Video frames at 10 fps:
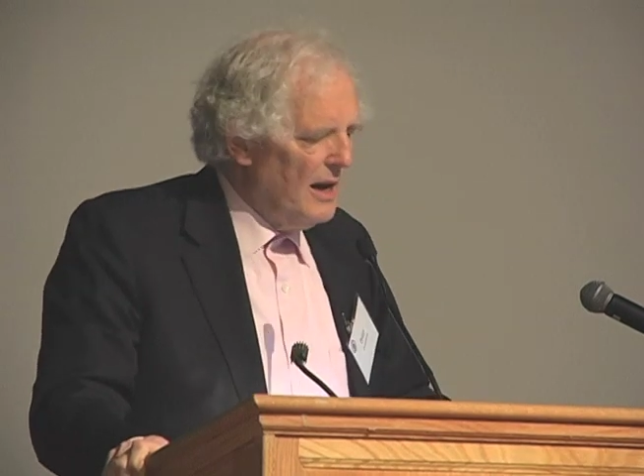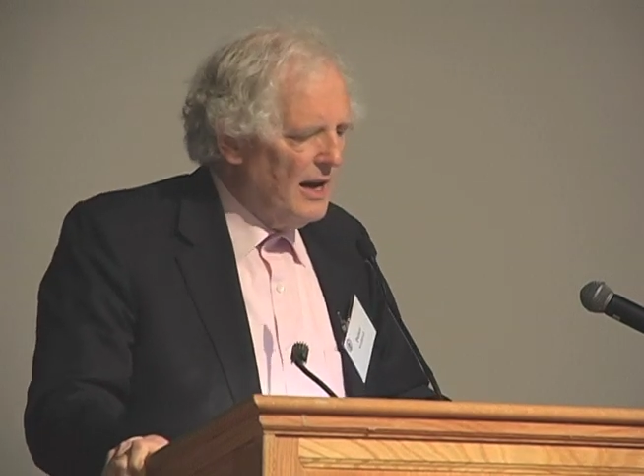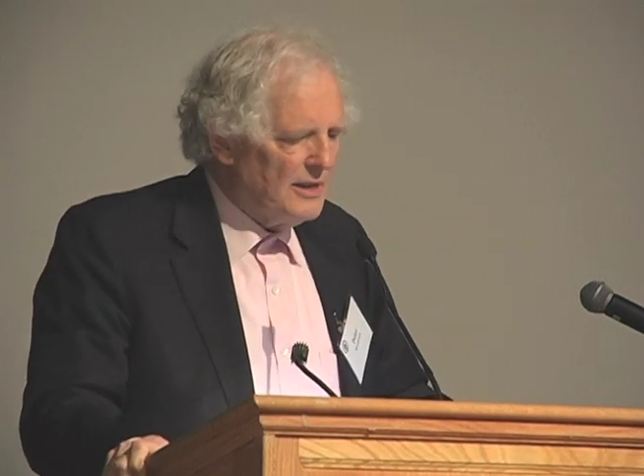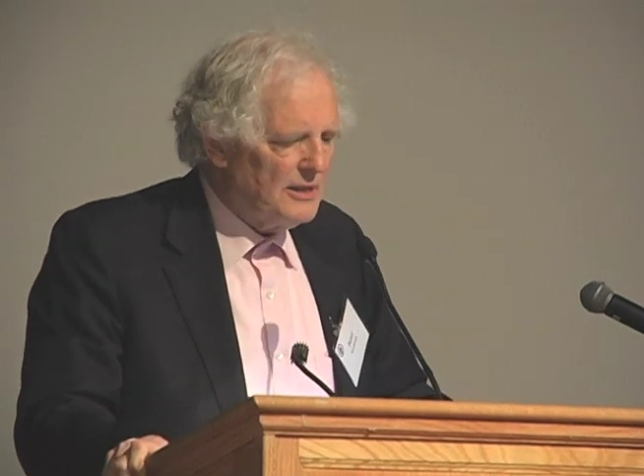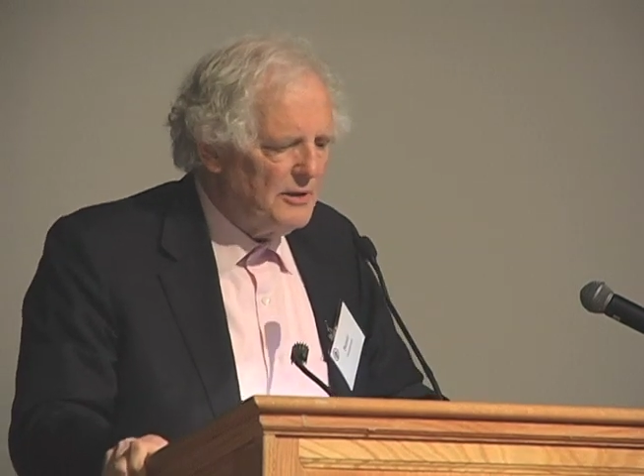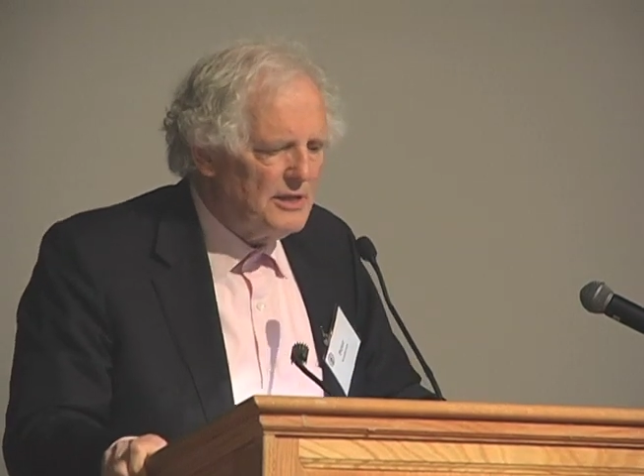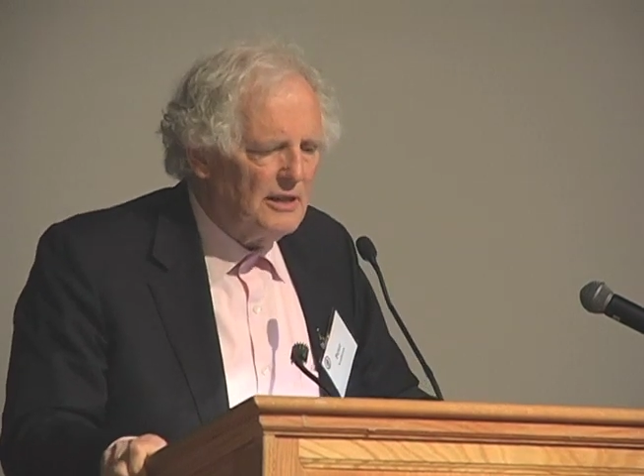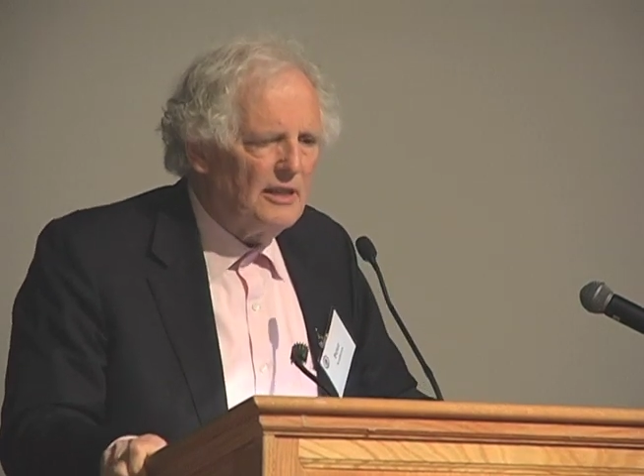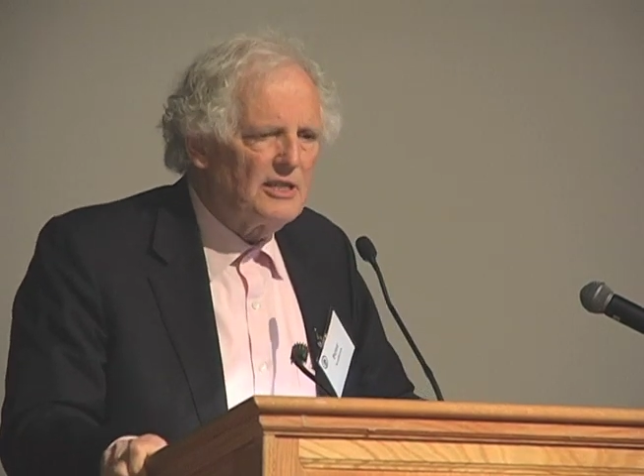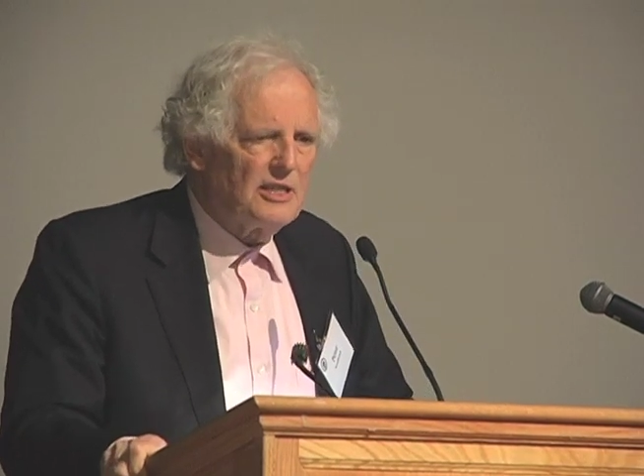And
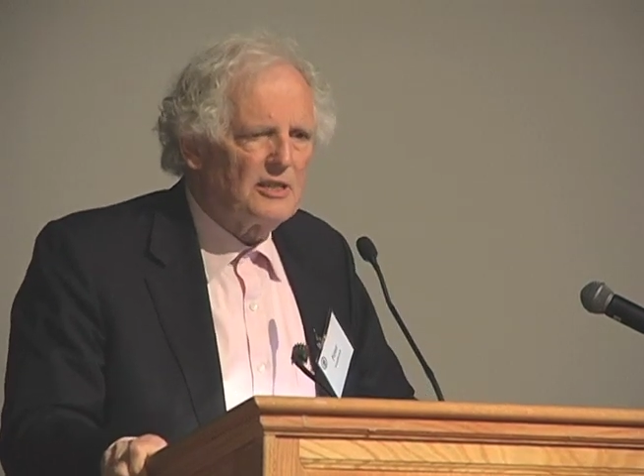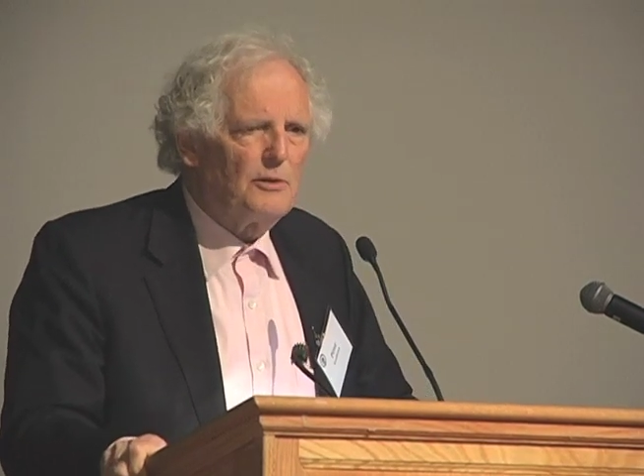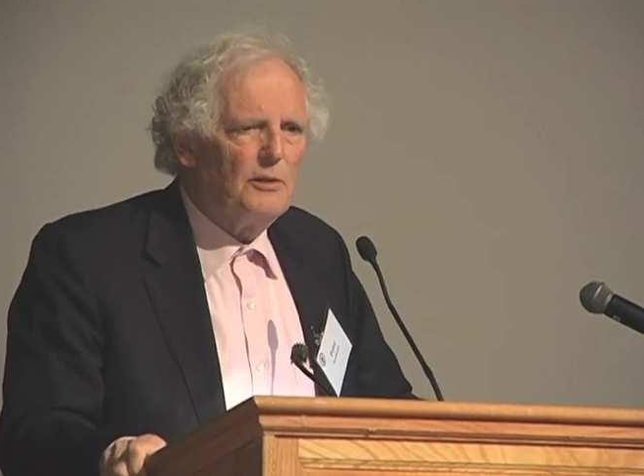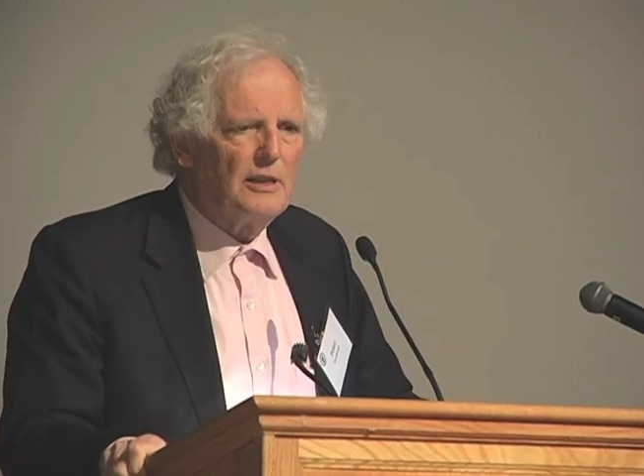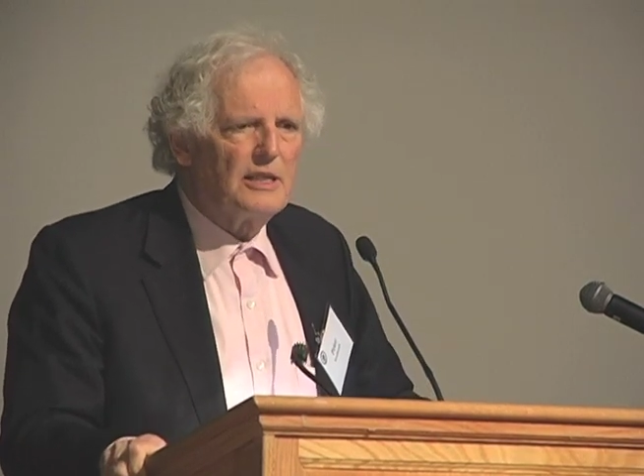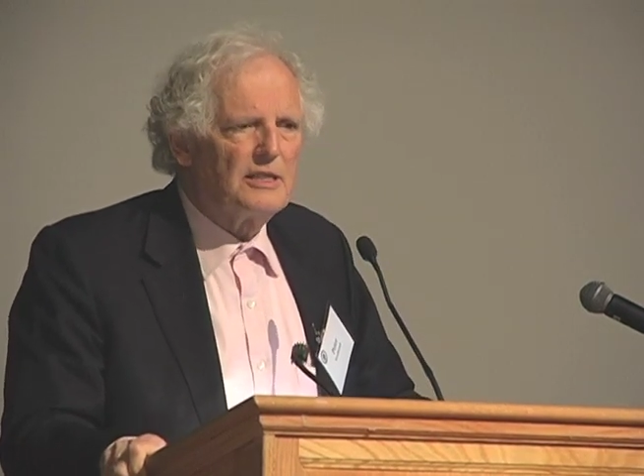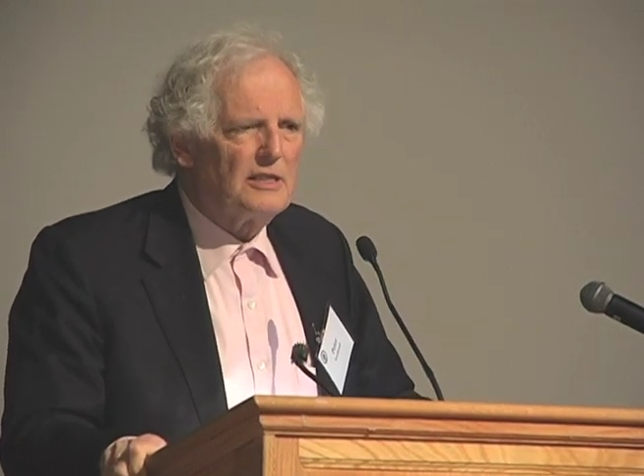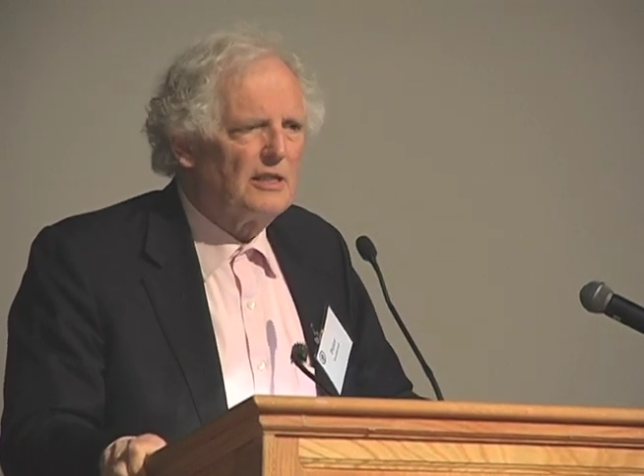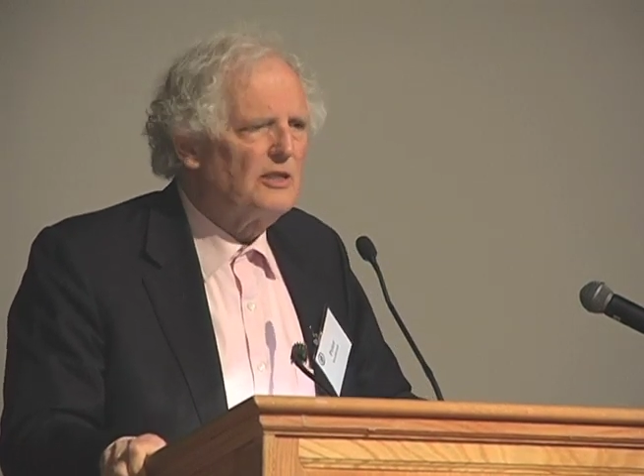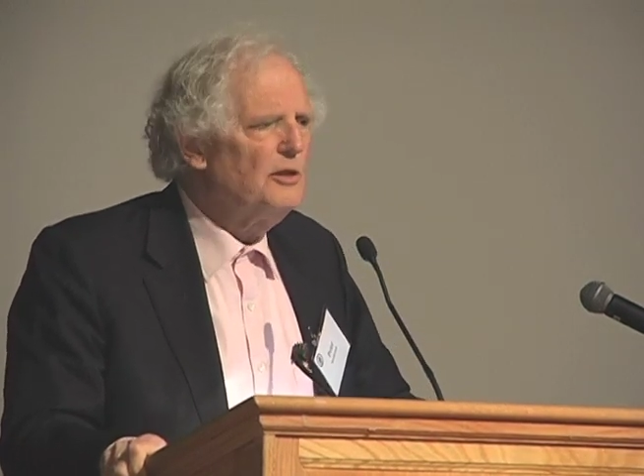sociologists call this
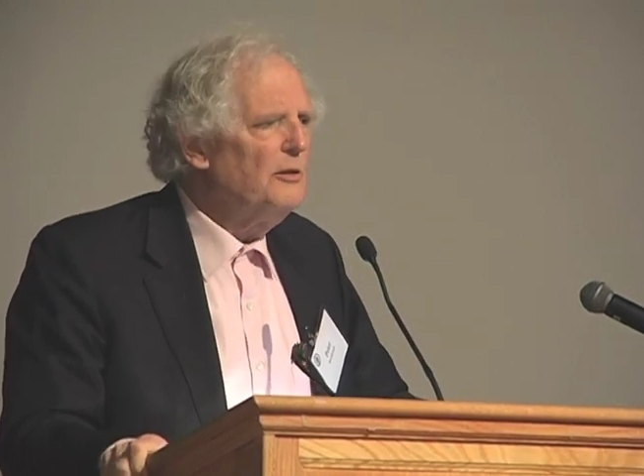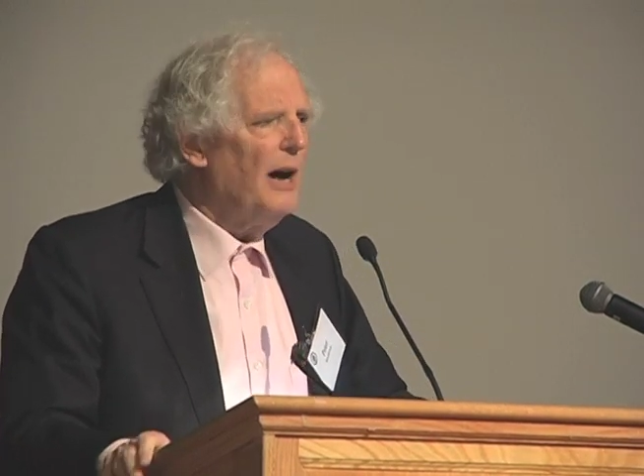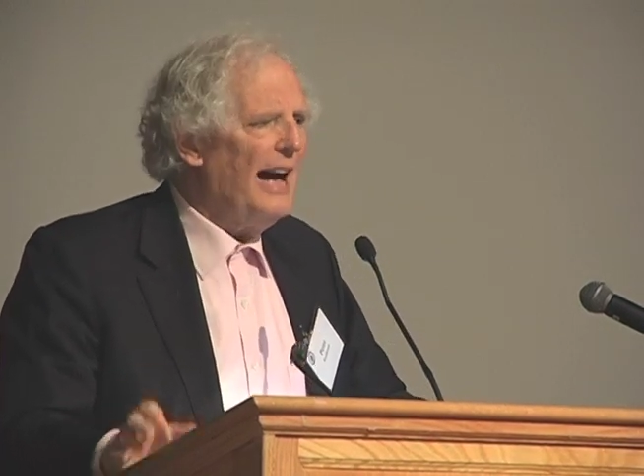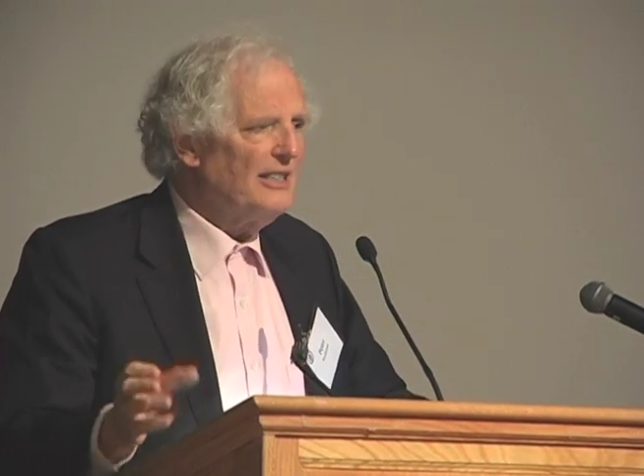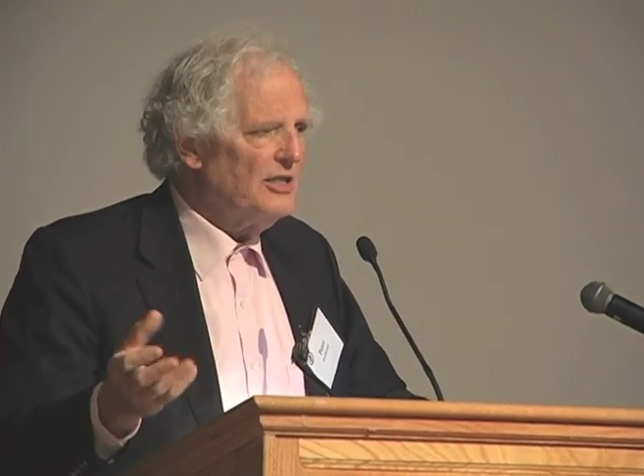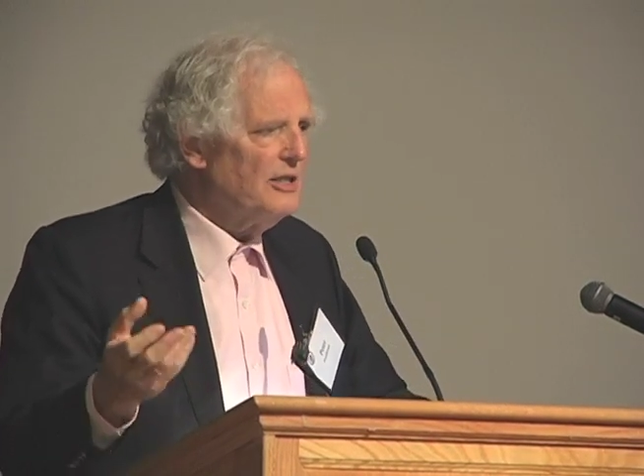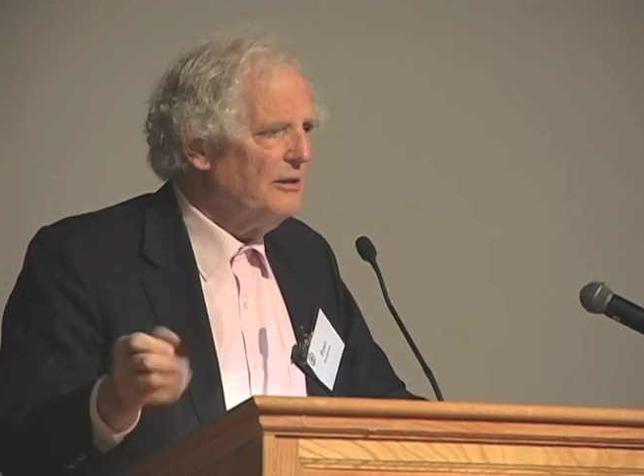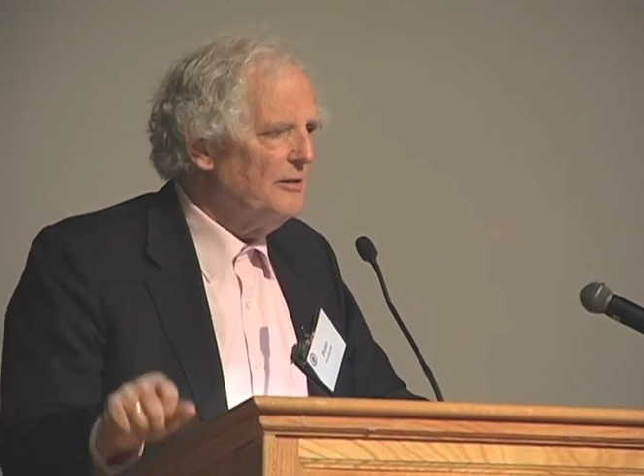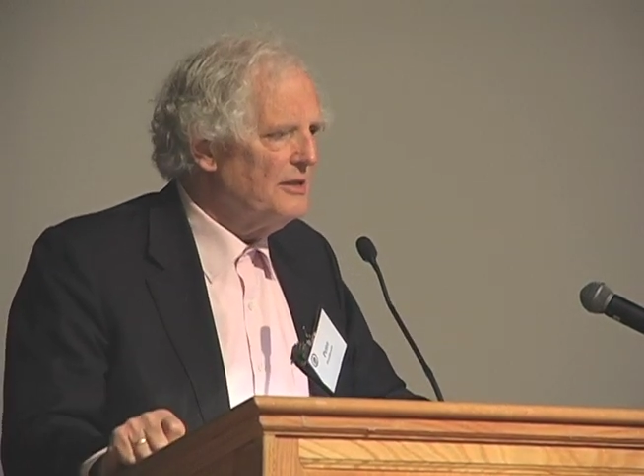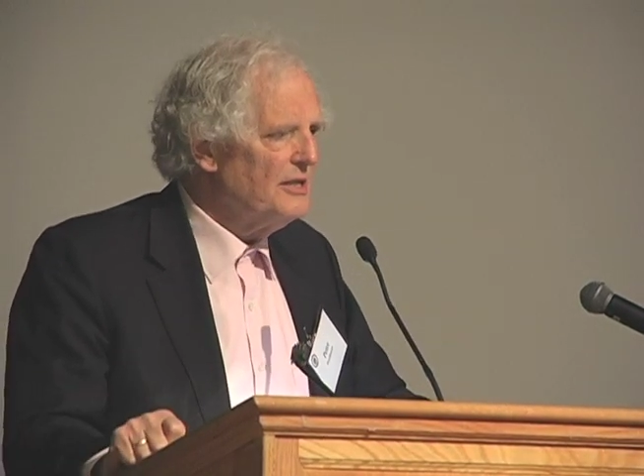two
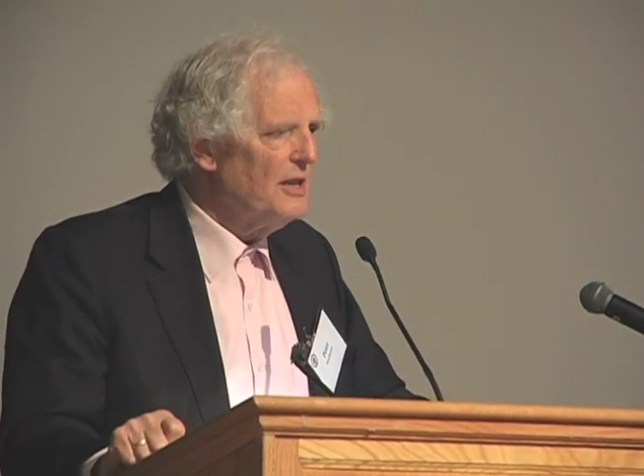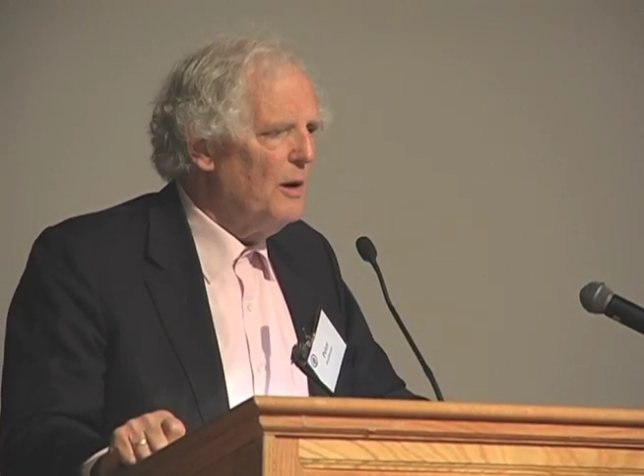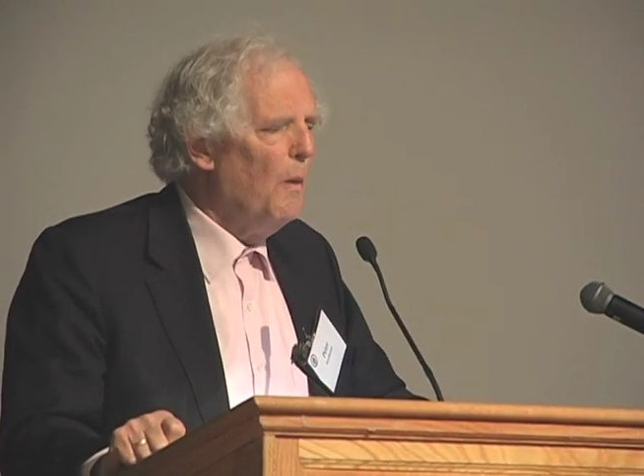attitudes.